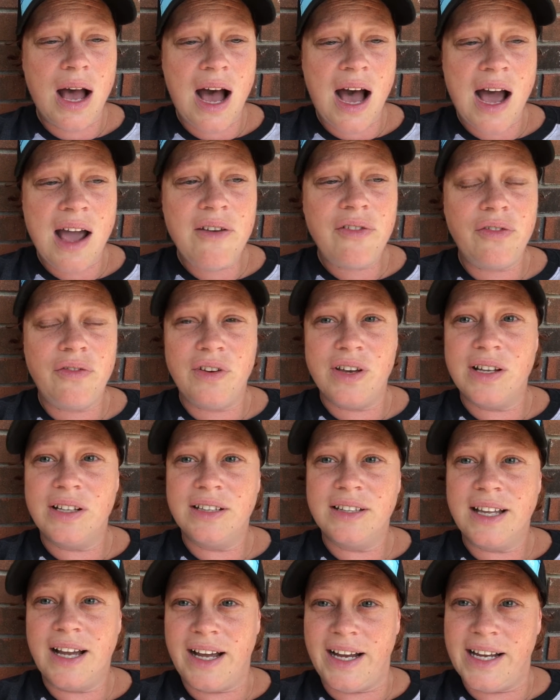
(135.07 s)
I
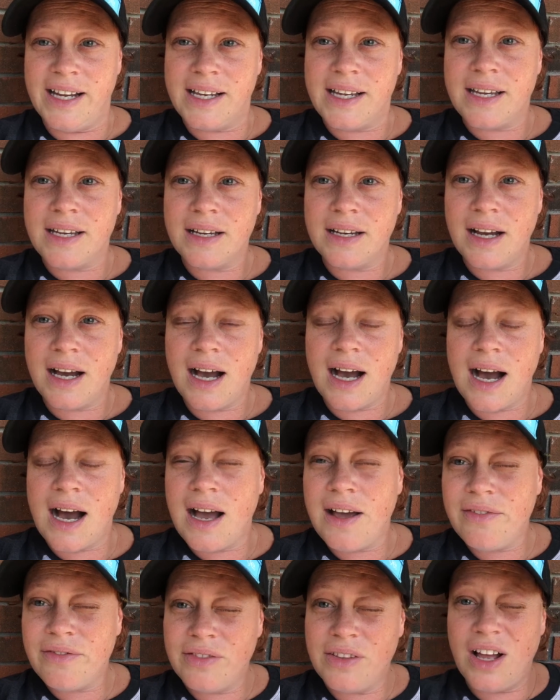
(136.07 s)
feel like
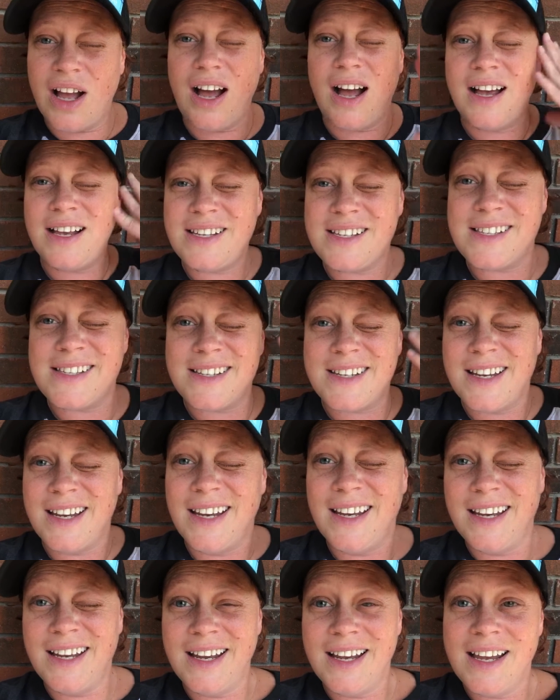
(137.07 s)
I've lost
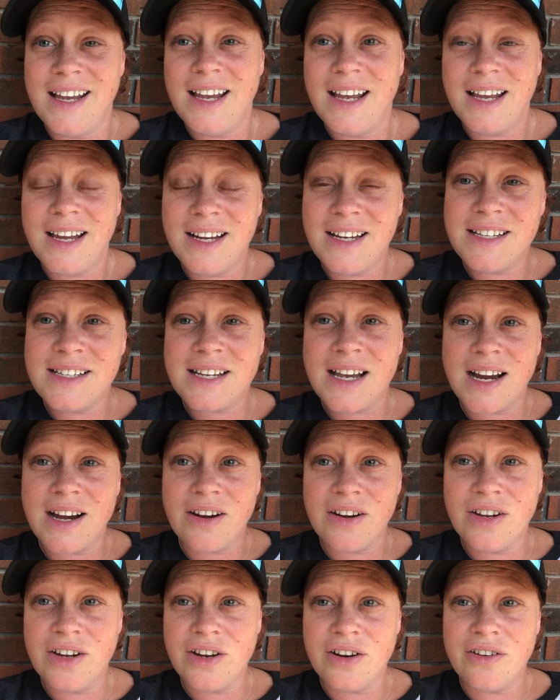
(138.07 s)
an
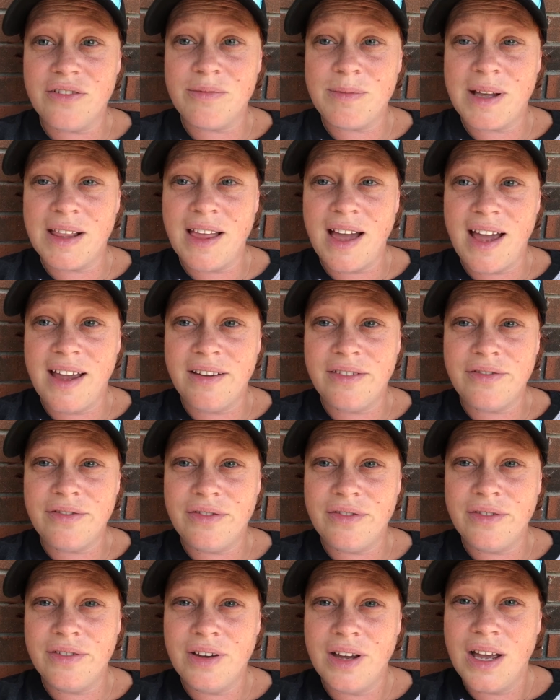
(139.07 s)
entire year of my
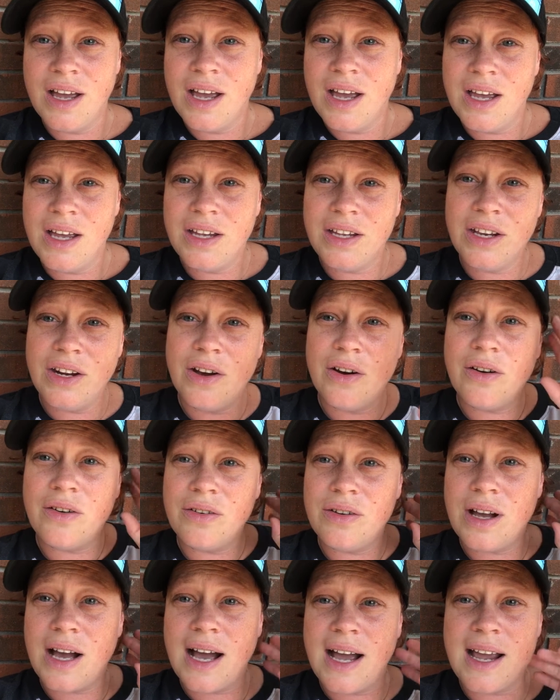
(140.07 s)
life.
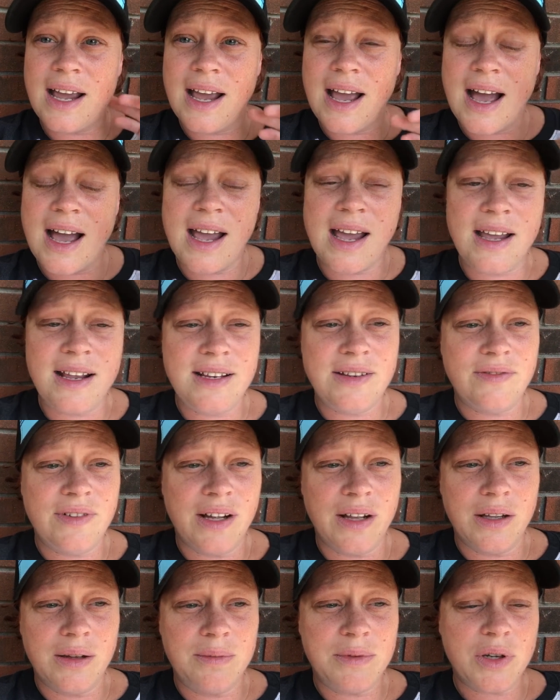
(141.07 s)
I
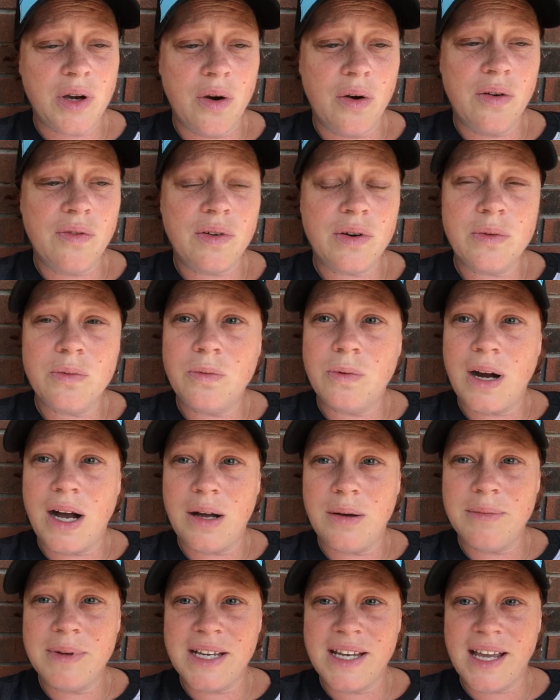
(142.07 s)
developed
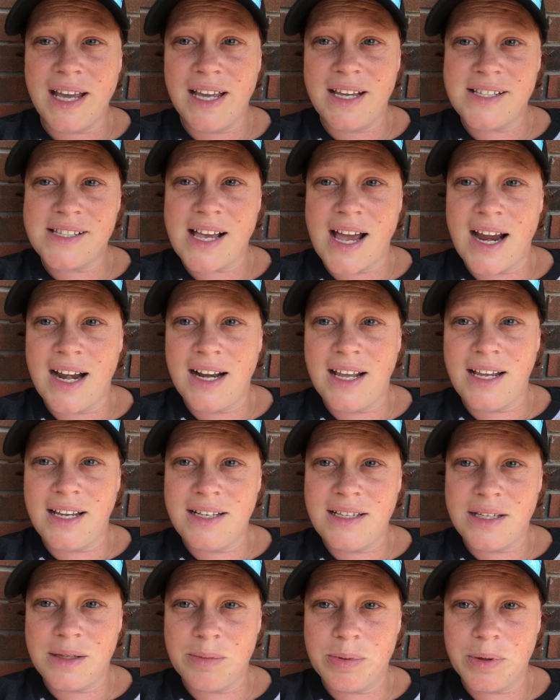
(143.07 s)
overwhelming anxiety
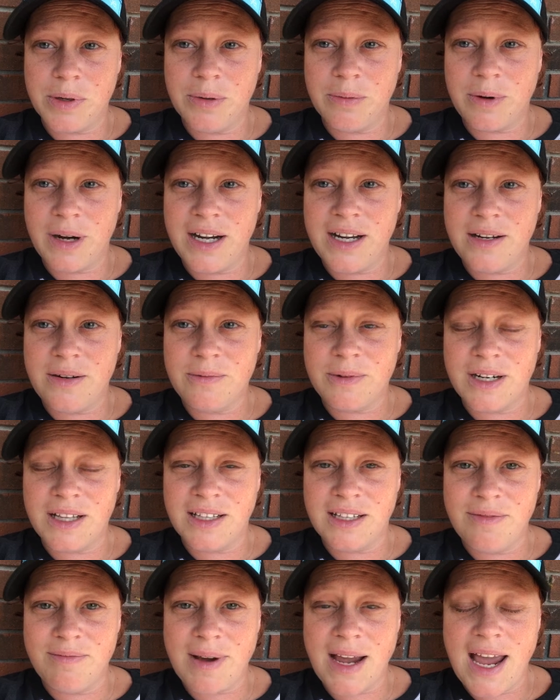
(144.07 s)
to the point where I didn't want to
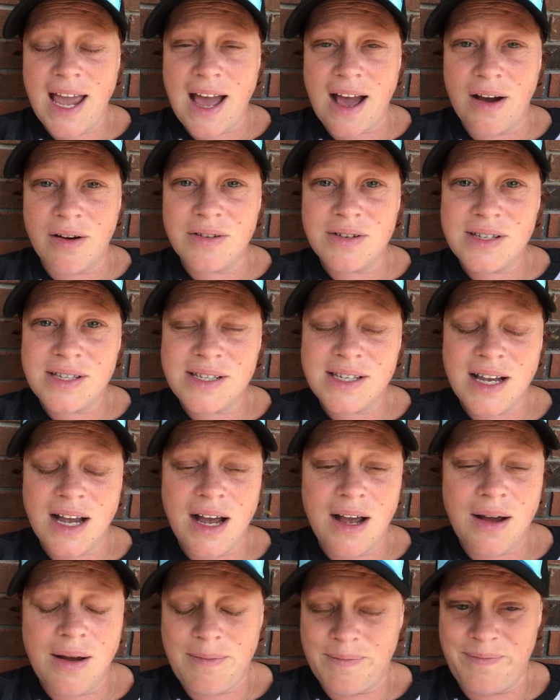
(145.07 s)
leave my house.
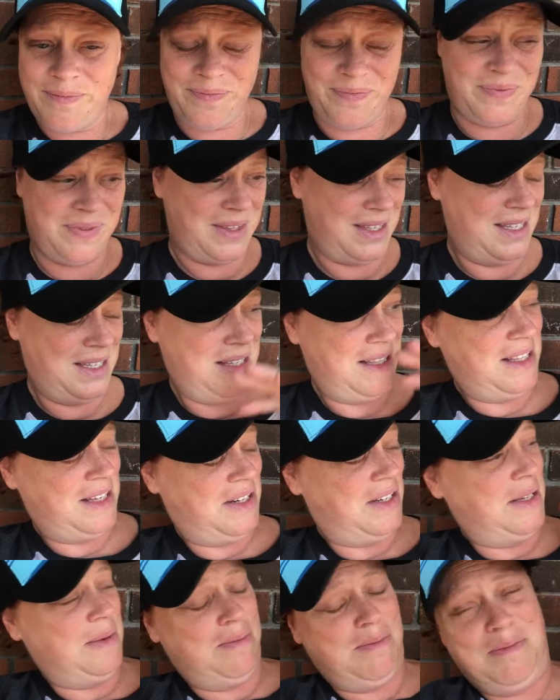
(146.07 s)
There's
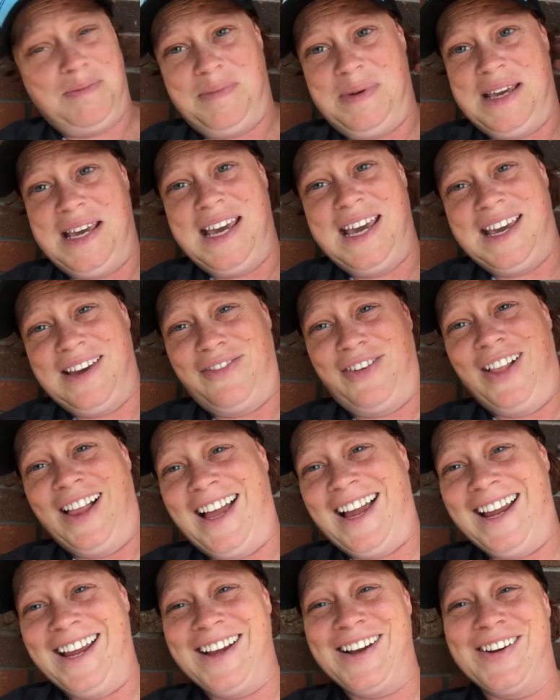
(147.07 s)
a bee
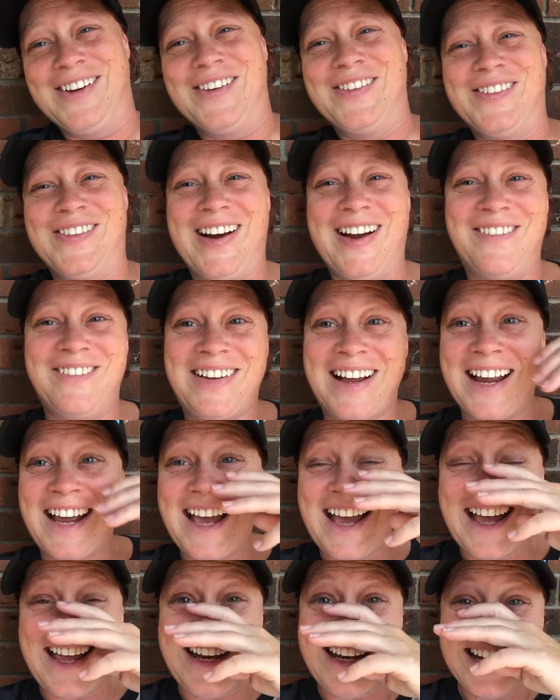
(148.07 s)
flying around my
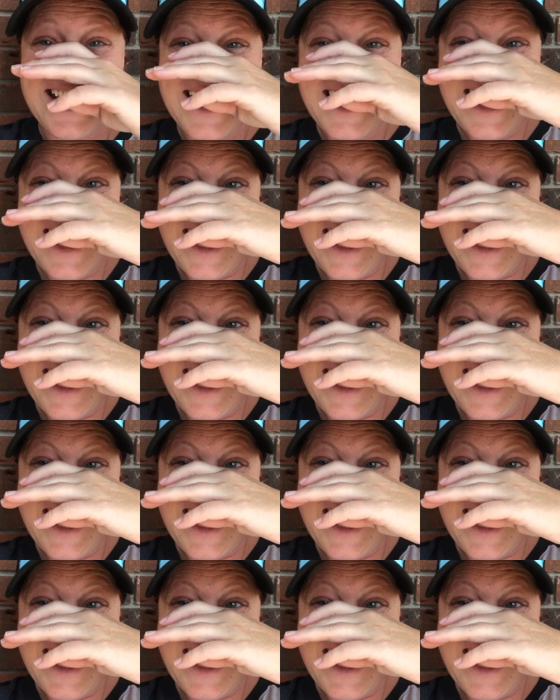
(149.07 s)
head.